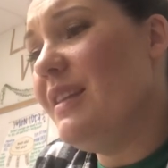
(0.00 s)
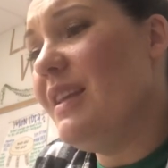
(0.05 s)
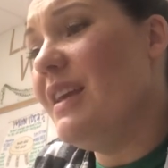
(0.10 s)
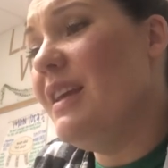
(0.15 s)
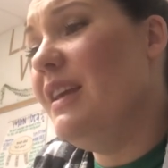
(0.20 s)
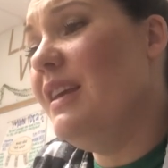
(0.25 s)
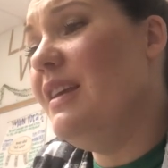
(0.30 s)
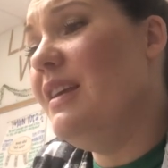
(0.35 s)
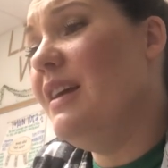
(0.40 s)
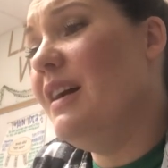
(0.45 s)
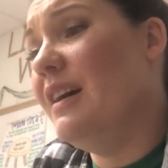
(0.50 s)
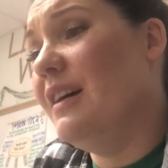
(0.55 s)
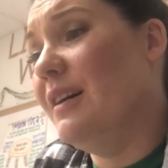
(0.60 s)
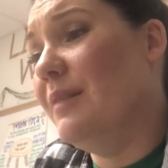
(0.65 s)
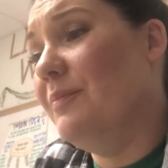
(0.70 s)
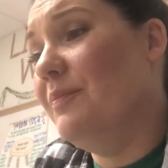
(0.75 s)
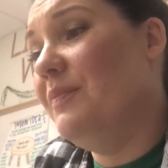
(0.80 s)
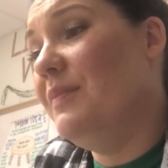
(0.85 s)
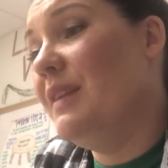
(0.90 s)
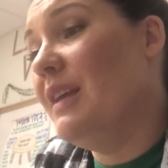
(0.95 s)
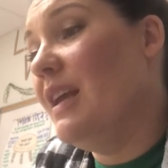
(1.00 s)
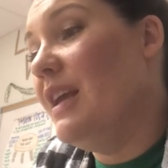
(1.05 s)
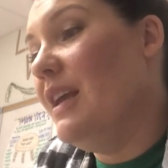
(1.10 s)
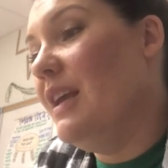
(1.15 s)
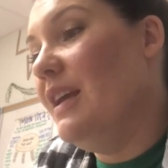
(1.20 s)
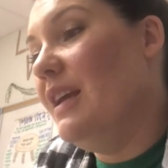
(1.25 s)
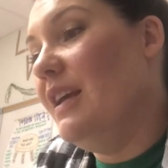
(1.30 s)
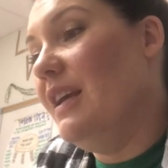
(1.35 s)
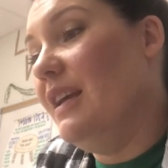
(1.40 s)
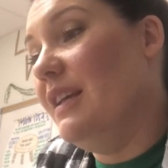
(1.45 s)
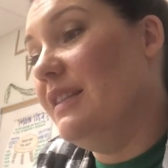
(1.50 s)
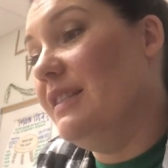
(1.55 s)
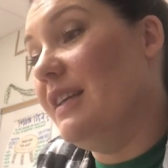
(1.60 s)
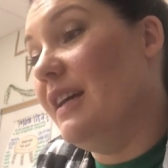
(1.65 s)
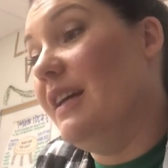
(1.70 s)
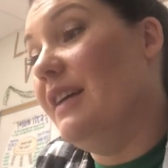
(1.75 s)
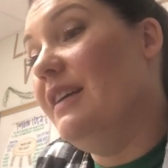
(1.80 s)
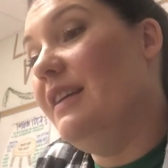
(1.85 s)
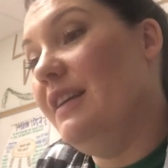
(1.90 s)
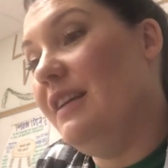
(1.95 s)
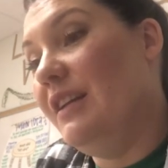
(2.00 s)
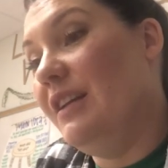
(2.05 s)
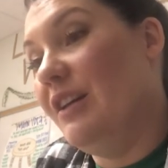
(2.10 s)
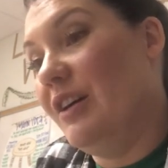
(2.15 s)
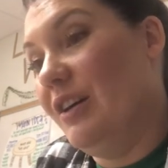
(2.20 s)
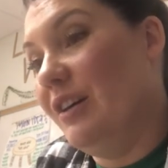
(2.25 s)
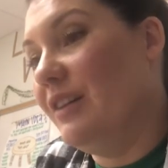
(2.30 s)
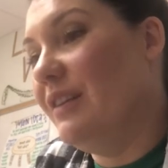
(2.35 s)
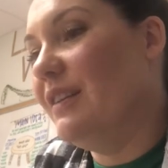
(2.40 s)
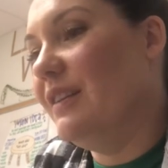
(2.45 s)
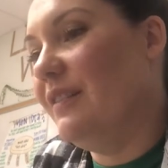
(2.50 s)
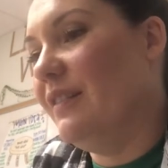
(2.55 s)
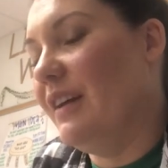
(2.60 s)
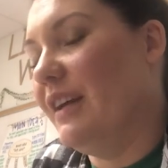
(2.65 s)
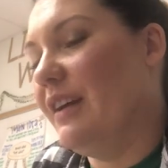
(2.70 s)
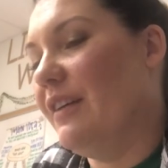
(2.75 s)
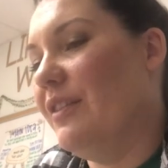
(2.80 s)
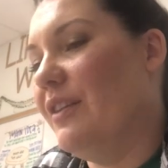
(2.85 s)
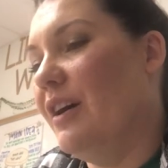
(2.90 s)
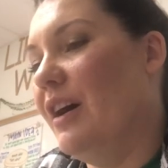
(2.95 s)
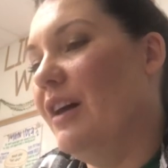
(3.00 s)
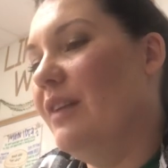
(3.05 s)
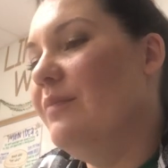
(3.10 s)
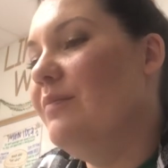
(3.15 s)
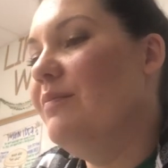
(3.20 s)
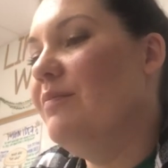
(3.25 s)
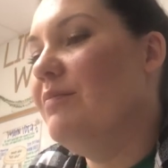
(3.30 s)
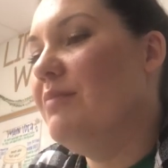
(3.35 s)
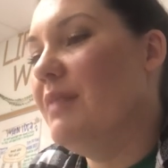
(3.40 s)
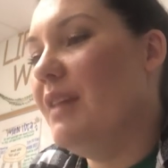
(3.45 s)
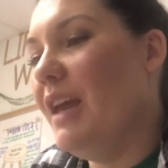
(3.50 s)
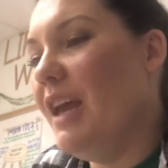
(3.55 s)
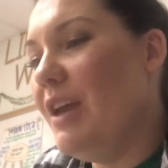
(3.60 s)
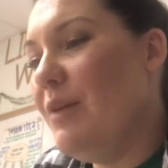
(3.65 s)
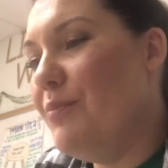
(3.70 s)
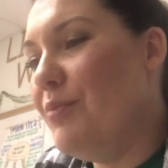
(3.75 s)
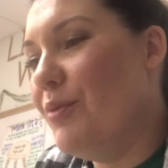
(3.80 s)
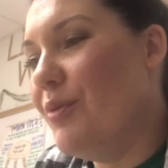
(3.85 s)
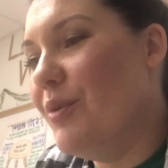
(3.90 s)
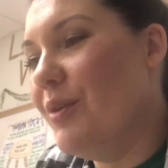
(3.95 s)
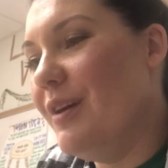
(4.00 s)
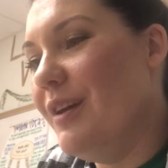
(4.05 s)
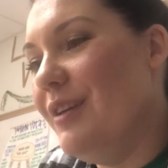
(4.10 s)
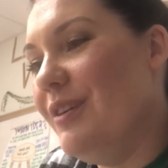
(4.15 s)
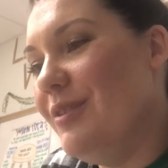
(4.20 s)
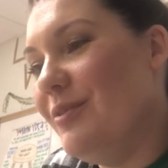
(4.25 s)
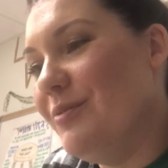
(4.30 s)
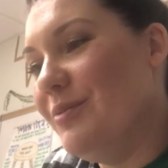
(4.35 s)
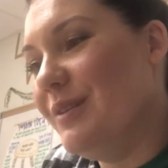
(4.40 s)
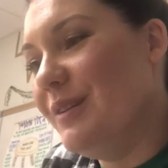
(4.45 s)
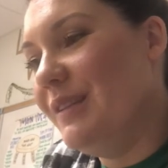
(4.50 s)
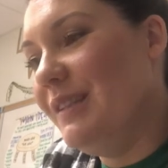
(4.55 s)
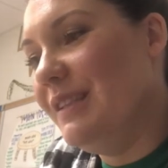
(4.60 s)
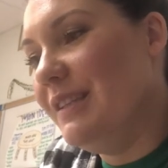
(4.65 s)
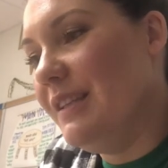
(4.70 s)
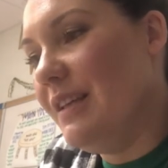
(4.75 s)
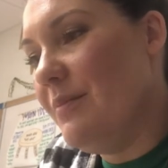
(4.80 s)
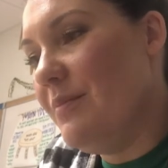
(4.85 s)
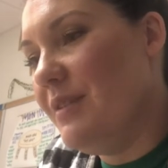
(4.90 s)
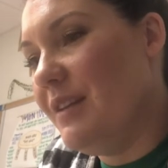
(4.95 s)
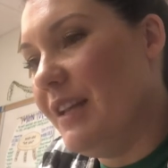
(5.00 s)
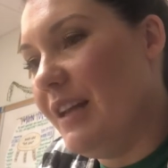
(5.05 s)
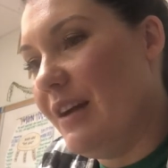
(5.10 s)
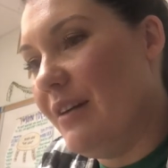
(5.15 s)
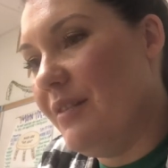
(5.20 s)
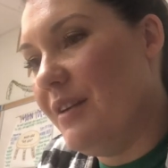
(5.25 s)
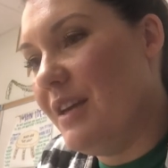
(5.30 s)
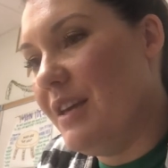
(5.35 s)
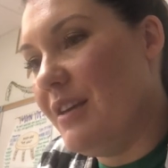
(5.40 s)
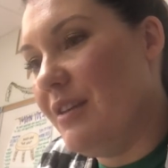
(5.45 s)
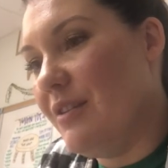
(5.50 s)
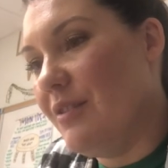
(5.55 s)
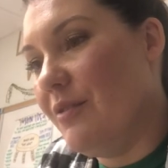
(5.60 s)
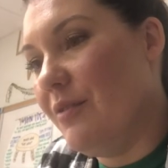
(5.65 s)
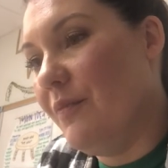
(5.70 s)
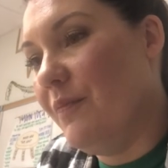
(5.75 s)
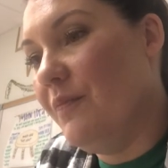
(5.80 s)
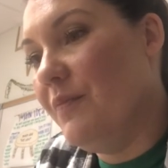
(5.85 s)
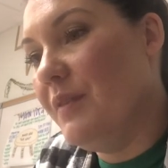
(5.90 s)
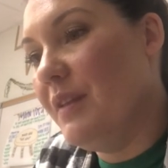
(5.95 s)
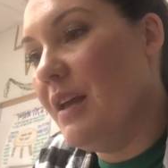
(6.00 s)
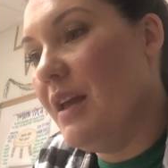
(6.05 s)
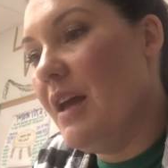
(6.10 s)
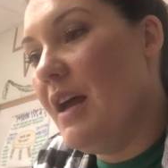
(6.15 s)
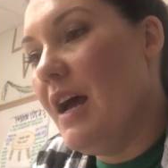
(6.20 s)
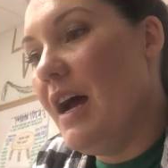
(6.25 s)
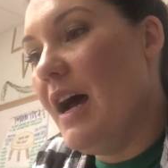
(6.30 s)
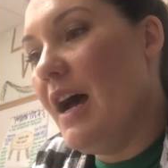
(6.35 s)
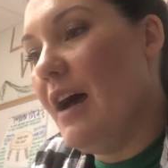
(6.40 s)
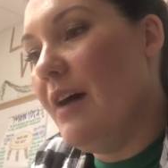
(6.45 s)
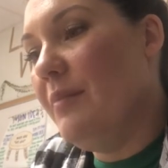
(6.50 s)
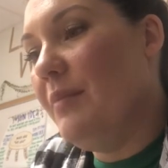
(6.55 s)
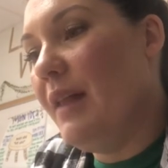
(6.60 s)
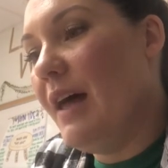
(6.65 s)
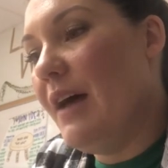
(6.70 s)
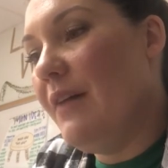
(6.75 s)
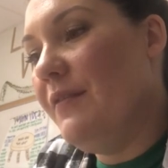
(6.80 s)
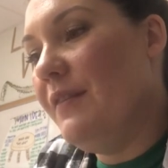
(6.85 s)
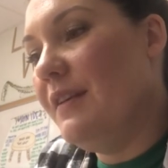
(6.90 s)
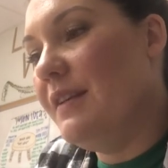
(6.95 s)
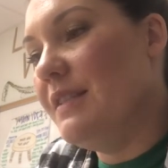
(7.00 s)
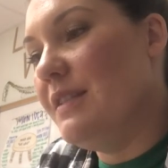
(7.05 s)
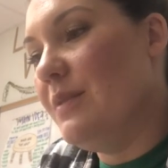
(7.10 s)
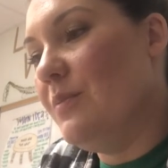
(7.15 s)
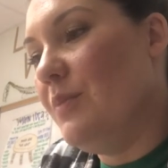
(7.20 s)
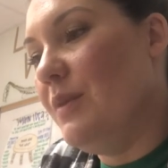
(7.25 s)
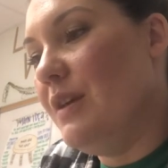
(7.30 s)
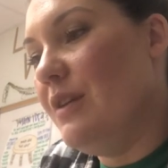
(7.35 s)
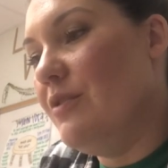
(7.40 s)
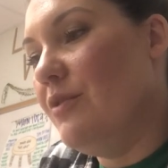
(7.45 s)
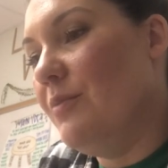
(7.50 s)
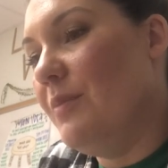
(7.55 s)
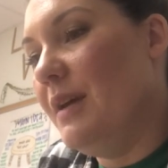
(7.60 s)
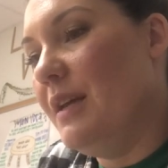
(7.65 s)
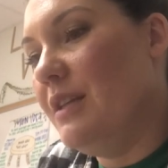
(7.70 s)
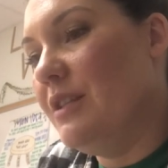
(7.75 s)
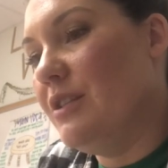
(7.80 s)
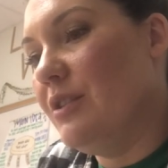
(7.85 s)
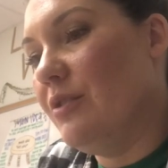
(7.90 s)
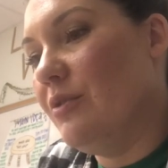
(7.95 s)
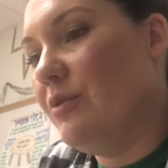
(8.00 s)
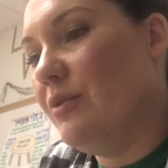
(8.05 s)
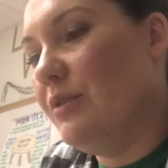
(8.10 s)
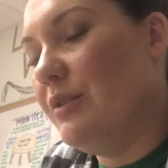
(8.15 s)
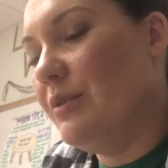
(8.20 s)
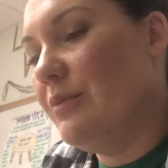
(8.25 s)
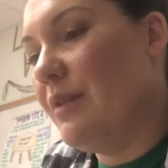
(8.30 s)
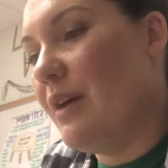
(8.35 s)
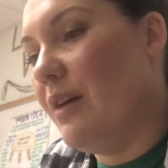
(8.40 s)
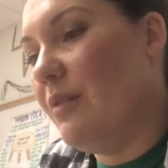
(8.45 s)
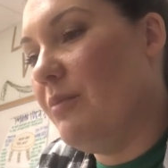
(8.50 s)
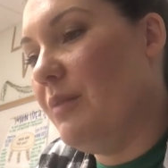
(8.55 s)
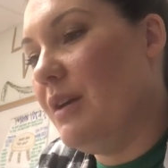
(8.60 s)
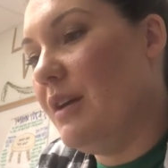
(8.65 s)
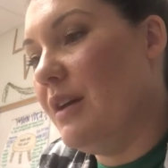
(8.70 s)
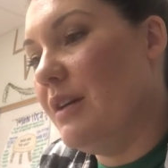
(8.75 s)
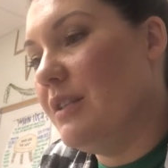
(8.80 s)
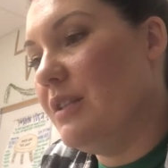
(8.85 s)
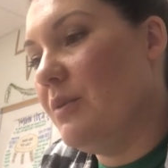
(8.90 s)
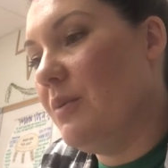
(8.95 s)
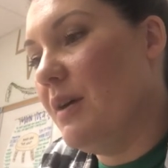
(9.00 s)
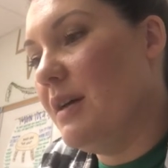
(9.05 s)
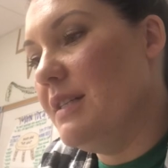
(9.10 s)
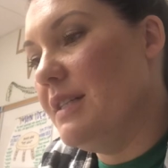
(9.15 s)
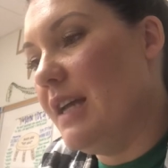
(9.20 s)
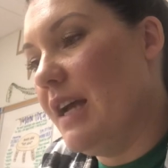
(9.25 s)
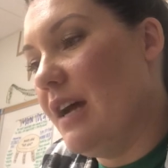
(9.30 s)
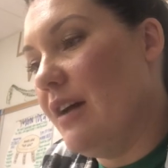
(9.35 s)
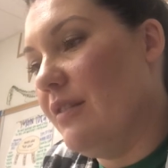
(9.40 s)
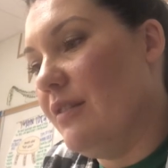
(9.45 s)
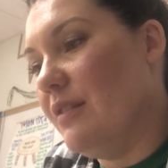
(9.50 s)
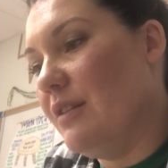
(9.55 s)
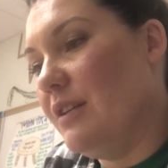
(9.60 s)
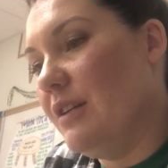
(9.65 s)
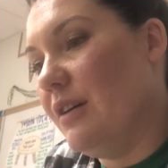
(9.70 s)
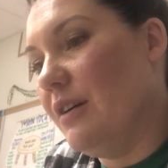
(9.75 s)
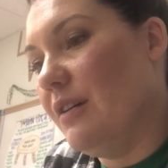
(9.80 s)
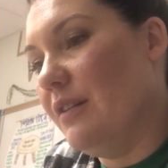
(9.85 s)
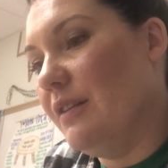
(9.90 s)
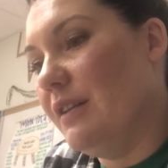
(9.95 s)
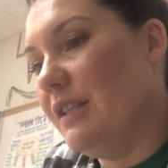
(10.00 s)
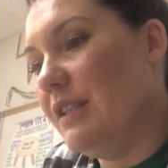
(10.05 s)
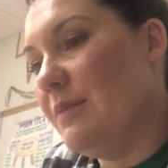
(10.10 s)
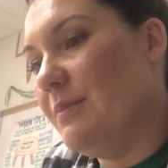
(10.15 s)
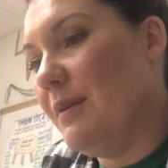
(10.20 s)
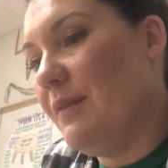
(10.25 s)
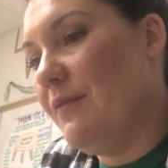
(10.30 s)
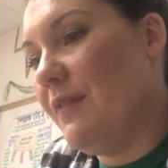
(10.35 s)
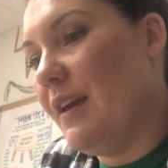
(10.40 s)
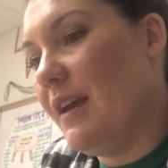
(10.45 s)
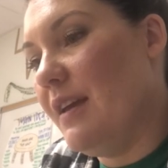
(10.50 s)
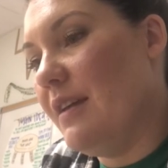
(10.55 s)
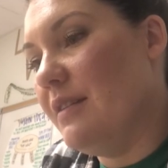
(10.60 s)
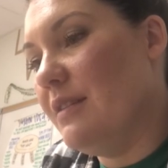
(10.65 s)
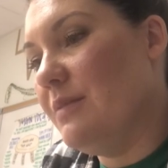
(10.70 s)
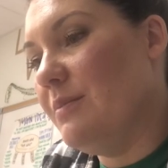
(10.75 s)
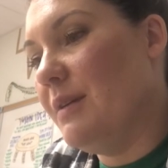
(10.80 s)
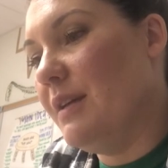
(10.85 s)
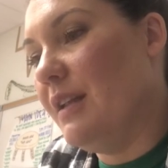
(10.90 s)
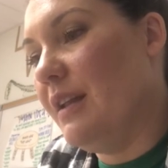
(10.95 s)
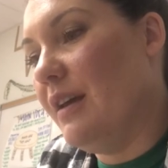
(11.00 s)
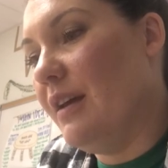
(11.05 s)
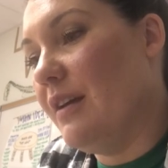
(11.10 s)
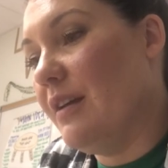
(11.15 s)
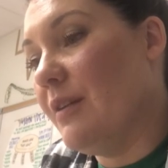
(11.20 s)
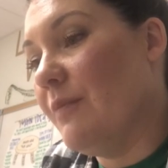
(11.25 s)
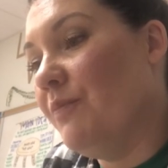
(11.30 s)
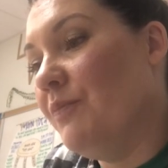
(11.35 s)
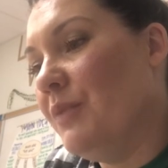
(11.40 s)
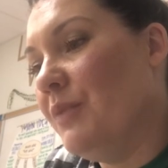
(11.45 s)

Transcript: He come. It's a he-dog, like I thought. Hey, boy, you're really something now, ain't you? I'm laughing as the beagle makes circles around me. I squat down, and the dog licks my face, my neck.